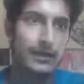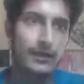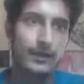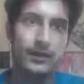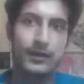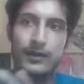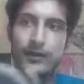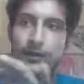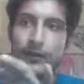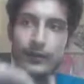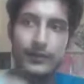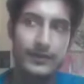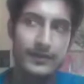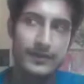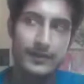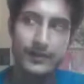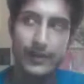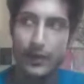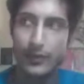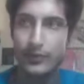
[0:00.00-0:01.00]
uh, so
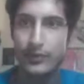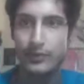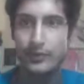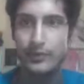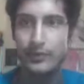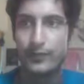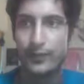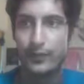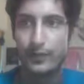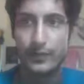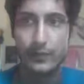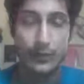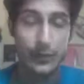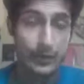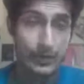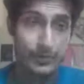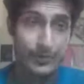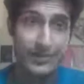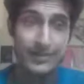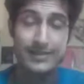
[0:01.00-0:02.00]
this is how you do for the
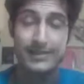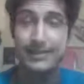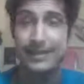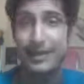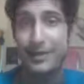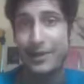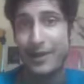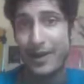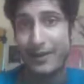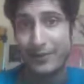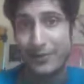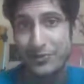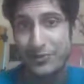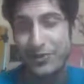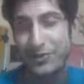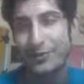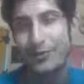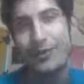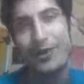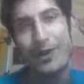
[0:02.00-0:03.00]
WordPress now I will
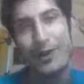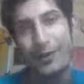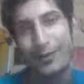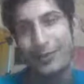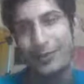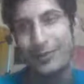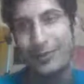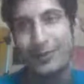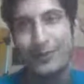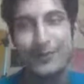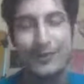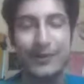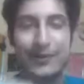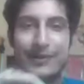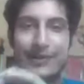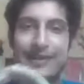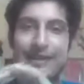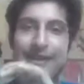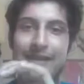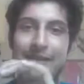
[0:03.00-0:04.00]
show you how you do
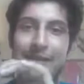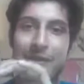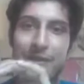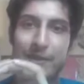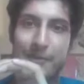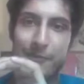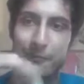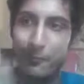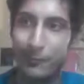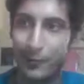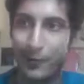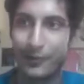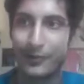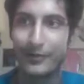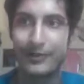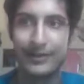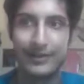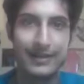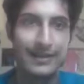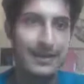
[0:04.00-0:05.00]
for the
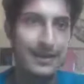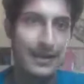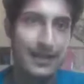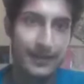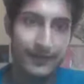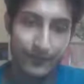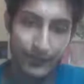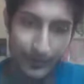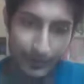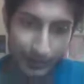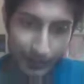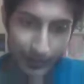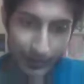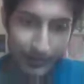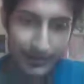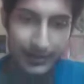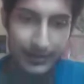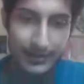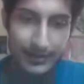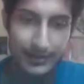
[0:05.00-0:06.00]
blogger for
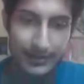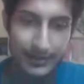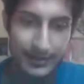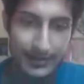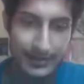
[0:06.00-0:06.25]
blogger